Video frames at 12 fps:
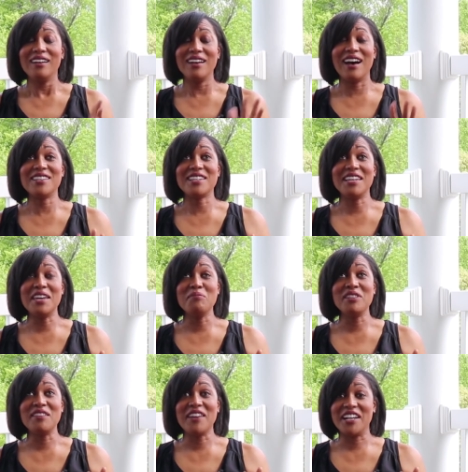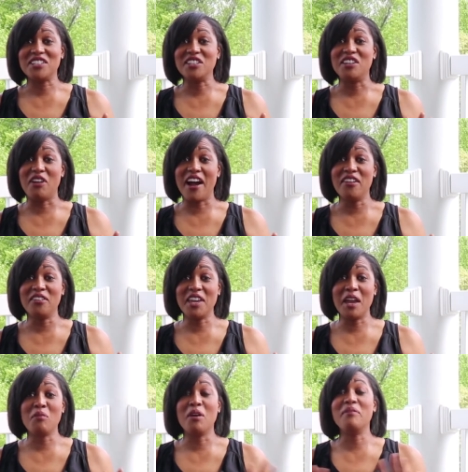Gosh, I can't believe I actually cried on camera.